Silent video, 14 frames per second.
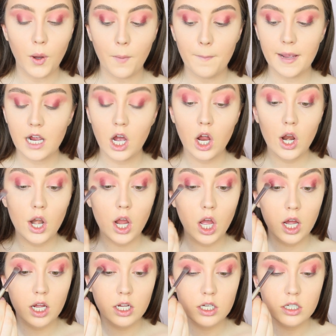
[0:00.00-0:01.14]
Oh my god.
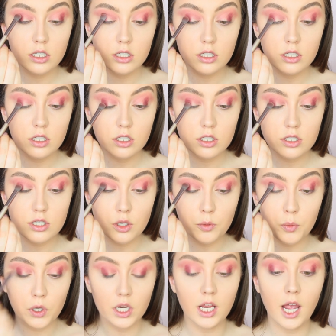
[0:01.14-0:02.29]
Looks so
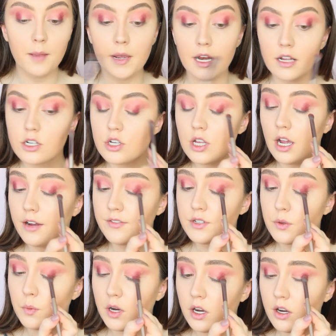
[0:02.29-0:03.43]
pretty. I might actually have
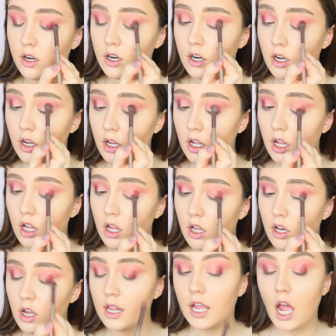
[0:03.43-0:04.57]
to wear,
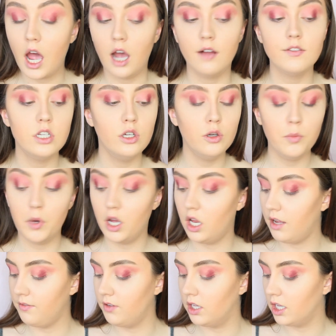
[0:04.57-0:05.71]
not like have to, but
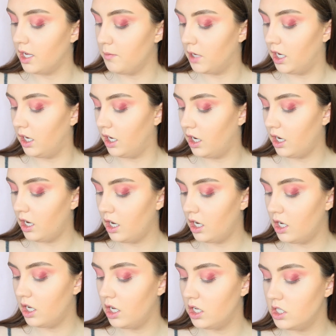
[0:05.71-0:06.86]
I feel like I might
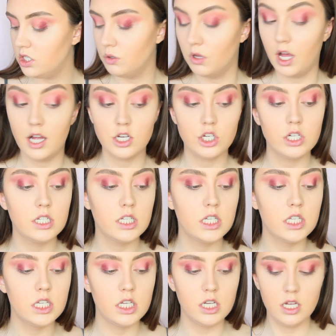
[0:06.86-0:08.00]
do
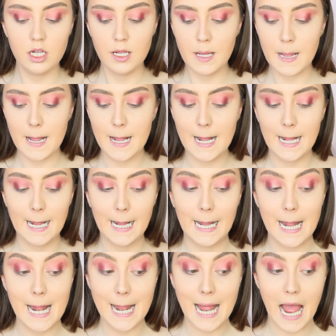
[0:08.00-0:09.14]
lashes.
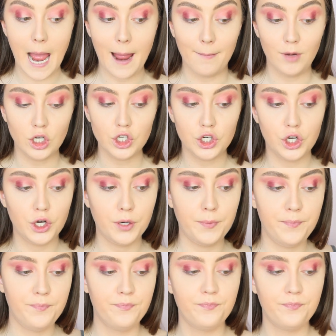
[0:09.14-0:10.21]
I'm not sure.